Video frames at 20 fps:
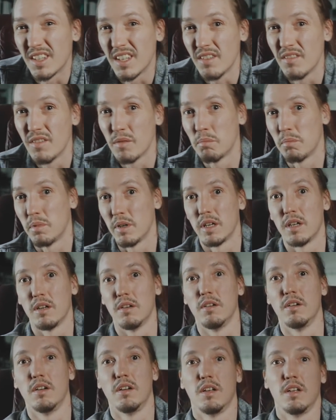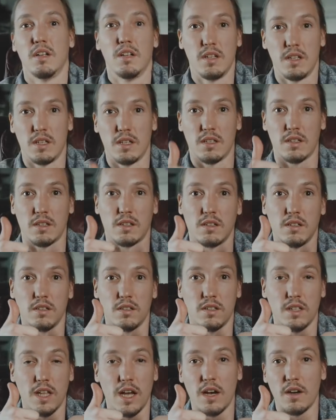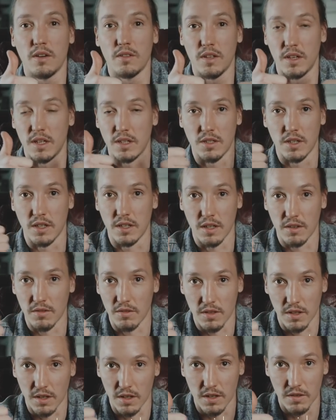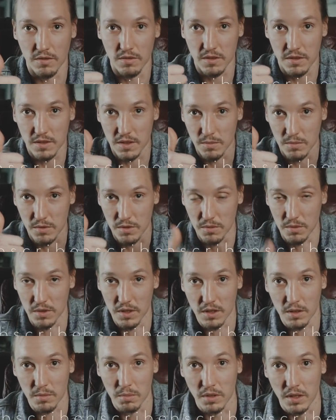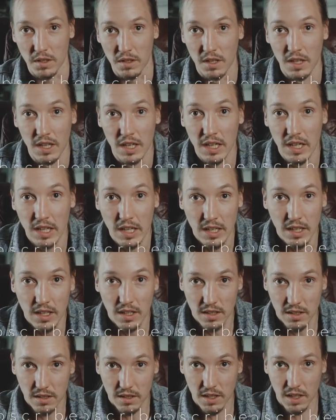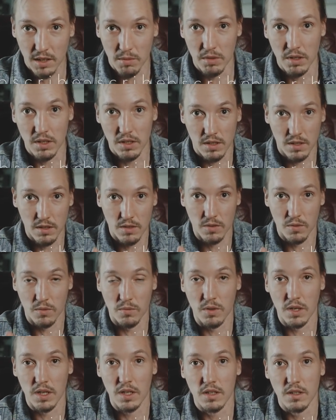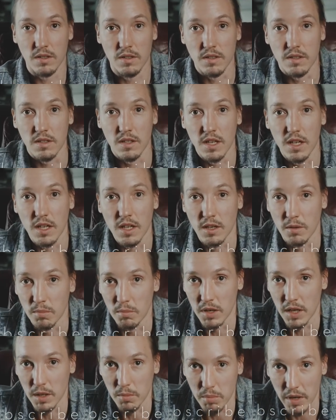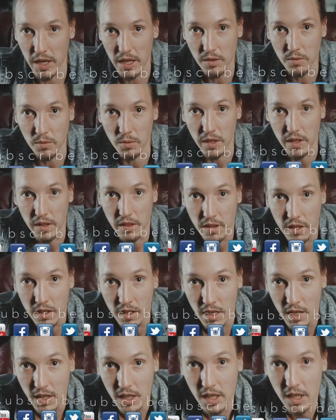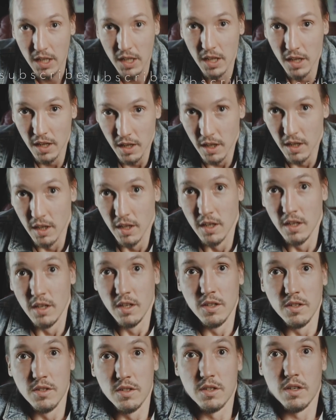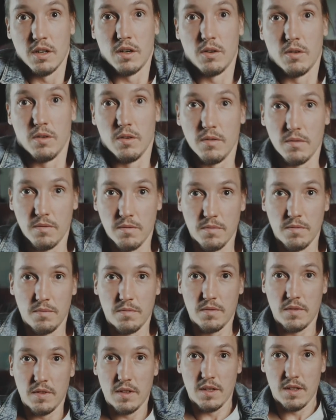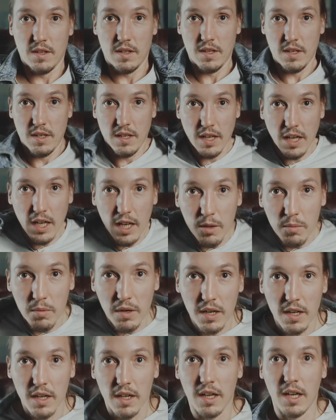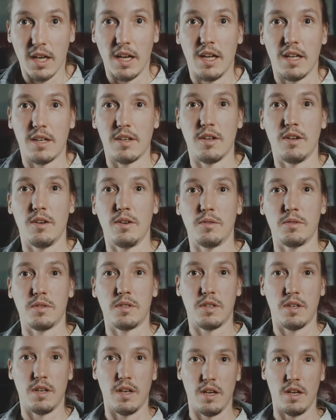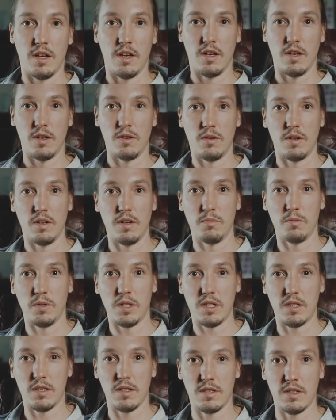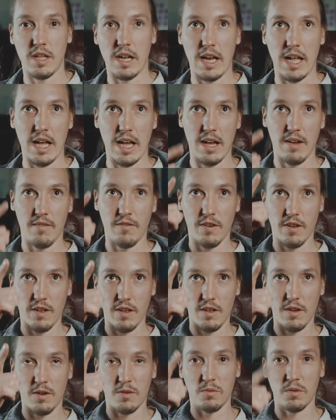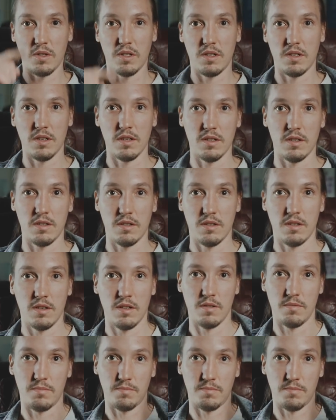even better. Because now that I shut everything off, it seems to work. But damn it, why does it take my bandwidth? So, anybody knows which is the lab, which is